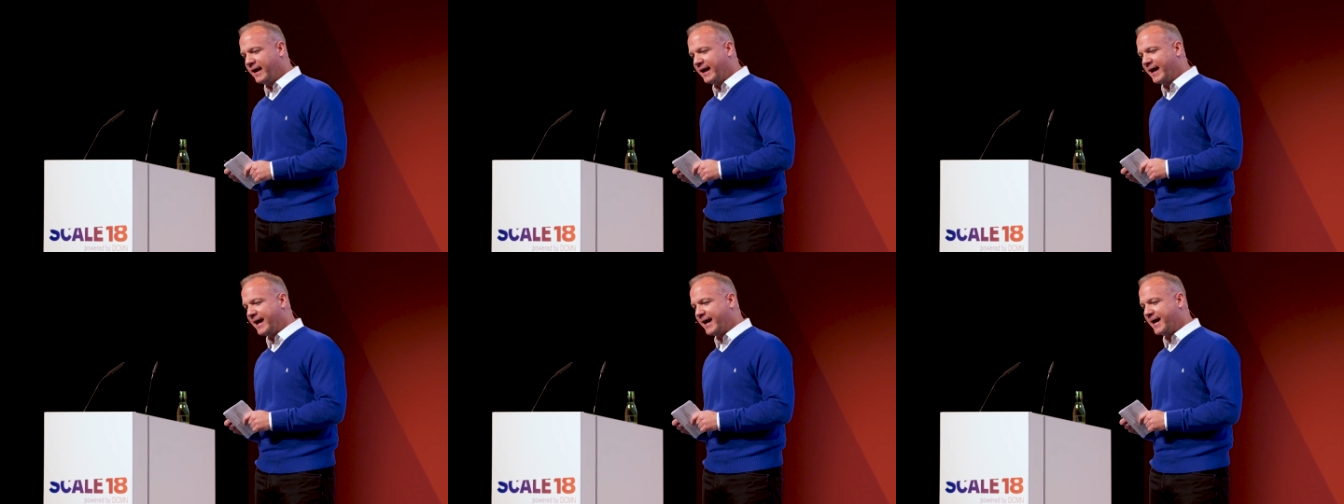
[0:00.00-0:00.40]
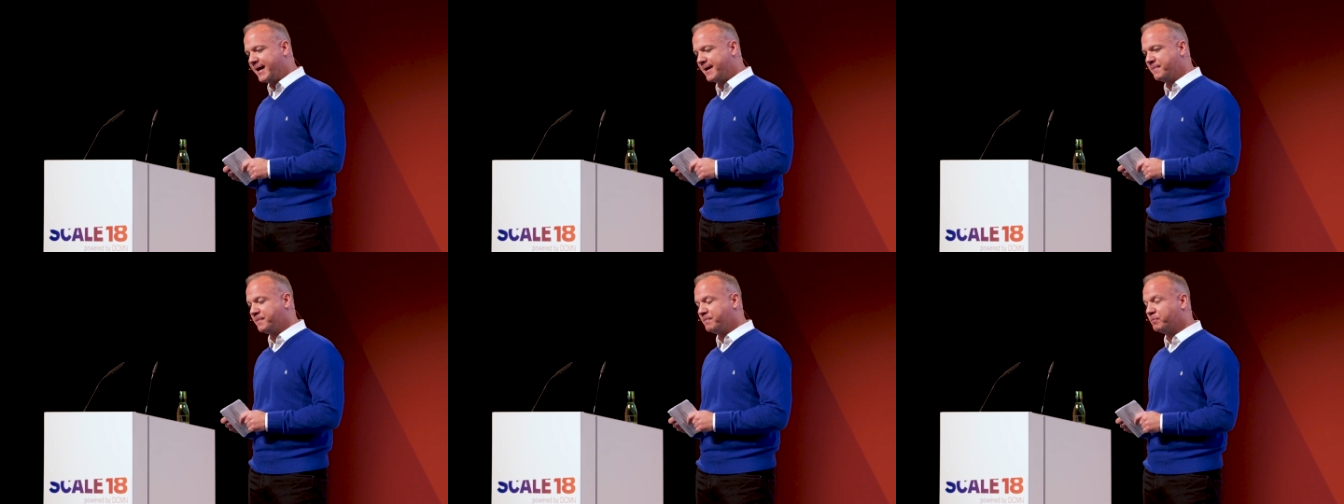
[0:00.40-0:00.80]

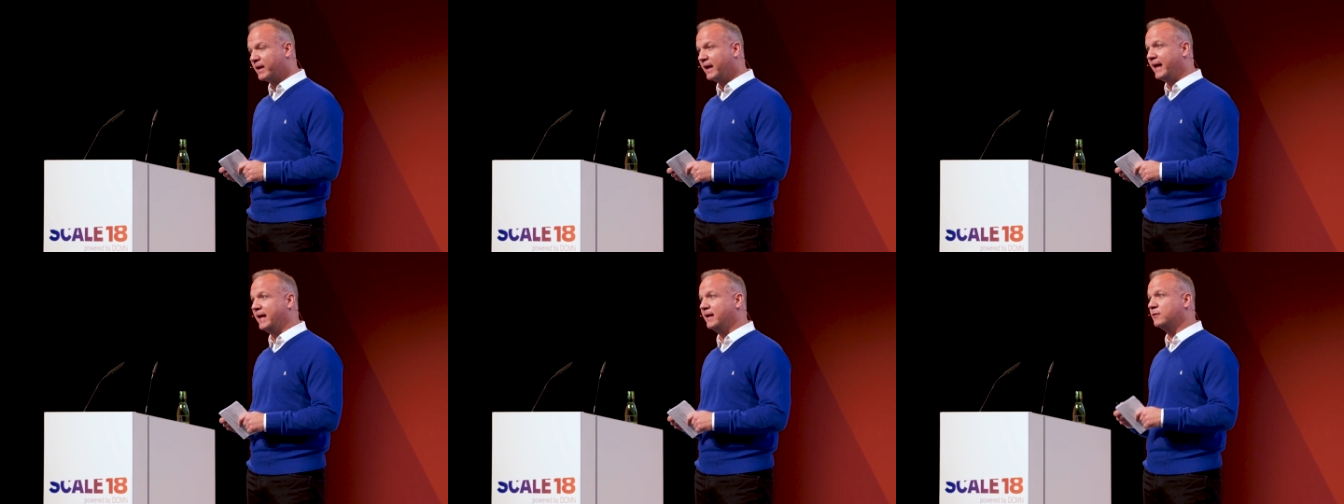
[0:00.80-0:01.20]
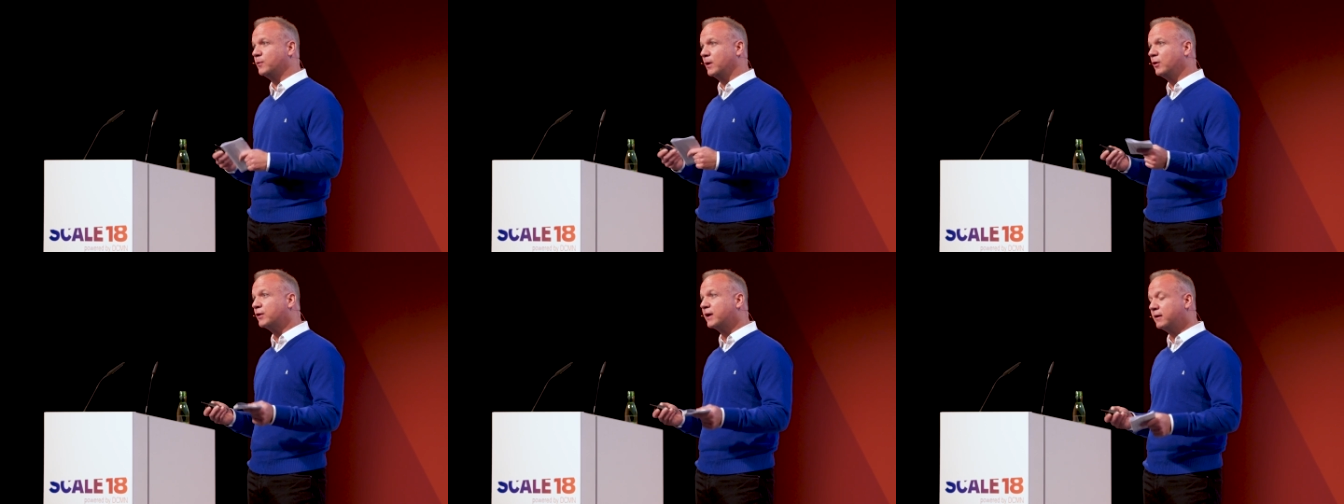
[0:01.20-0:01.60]
um, and
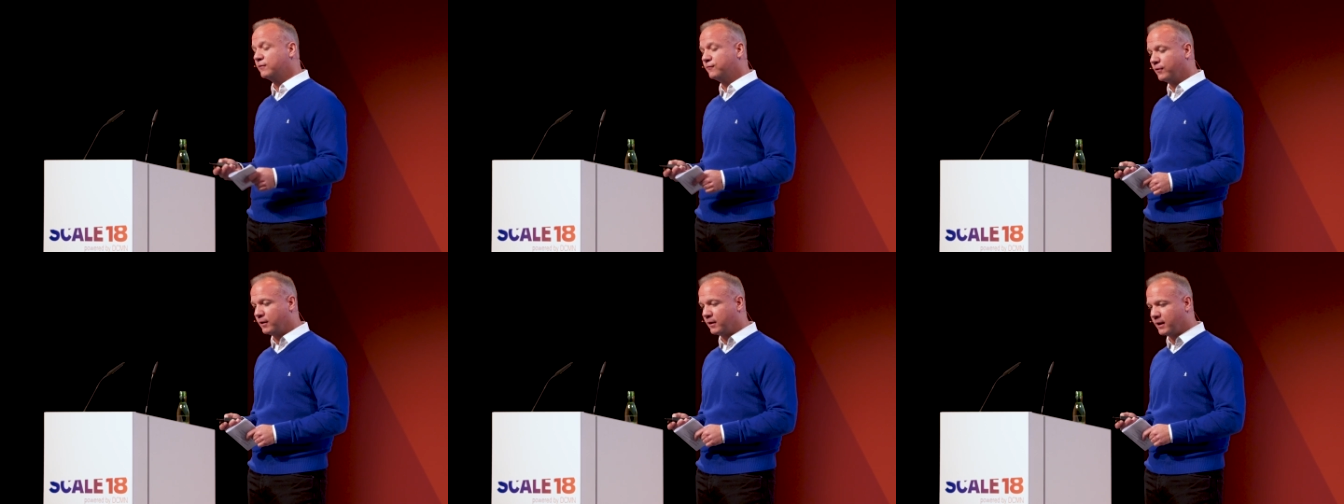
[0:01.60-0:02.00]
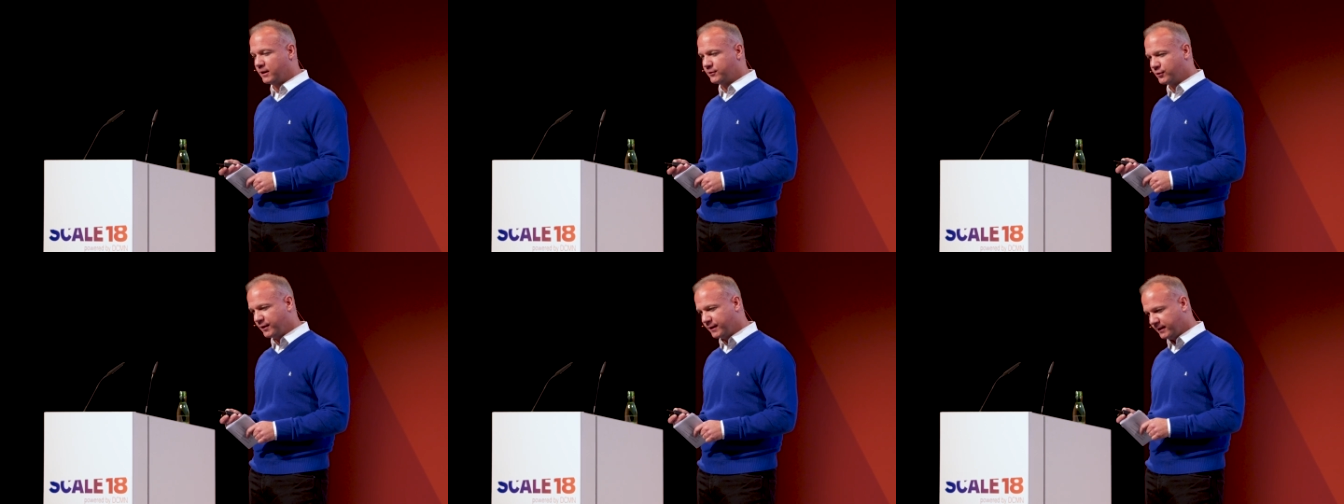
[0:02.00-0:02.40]
we're looking for
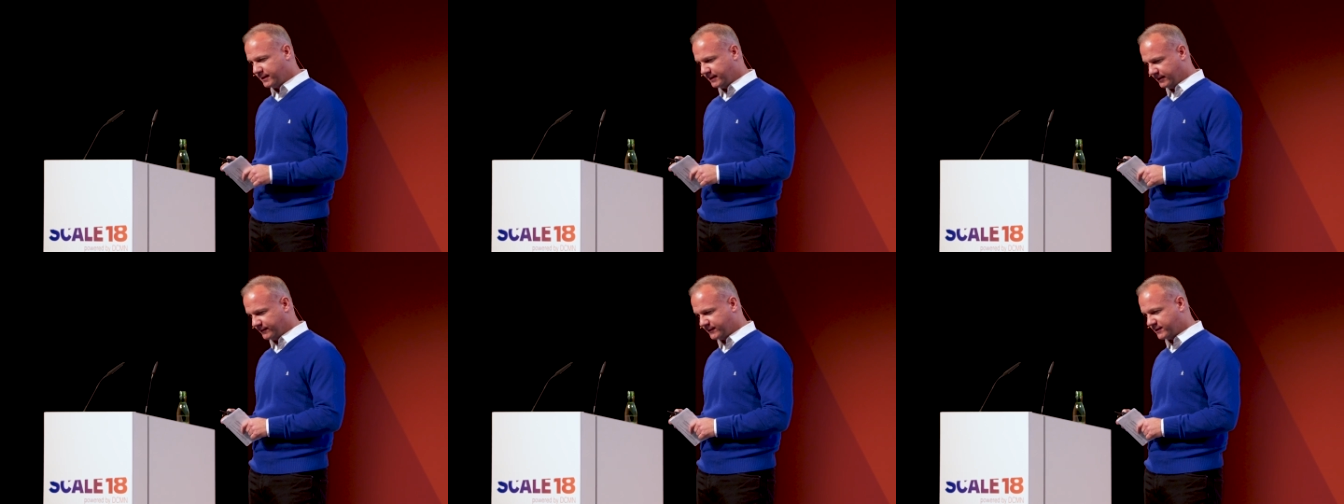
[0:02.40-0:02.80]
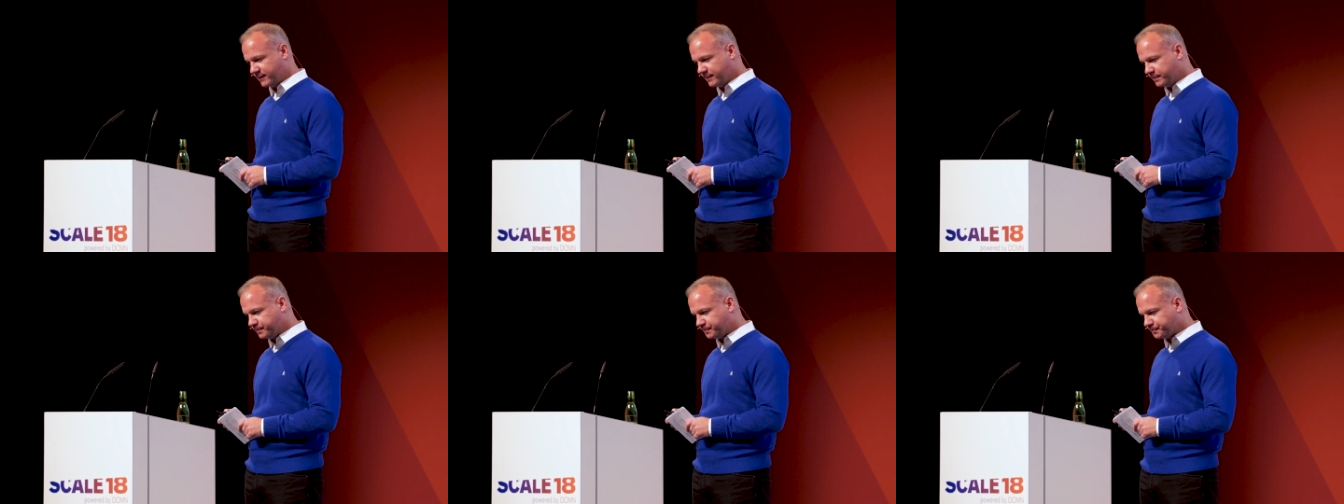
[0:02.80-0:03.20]
alternatives.